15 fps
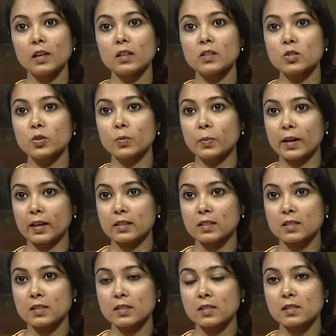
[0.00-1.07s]
To
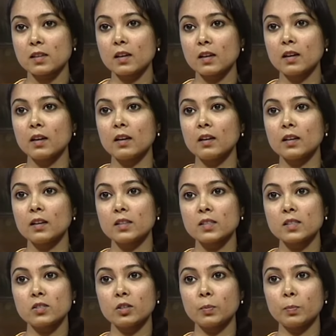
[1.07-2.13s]
practice, let
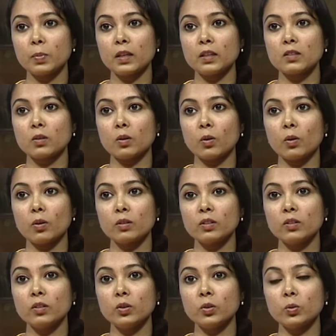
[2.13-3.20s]
us repeat all the
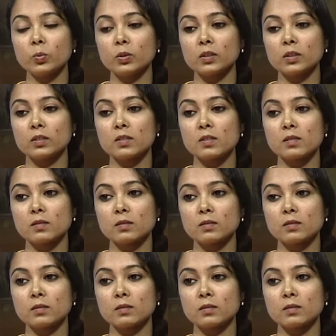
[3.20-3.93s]
new words: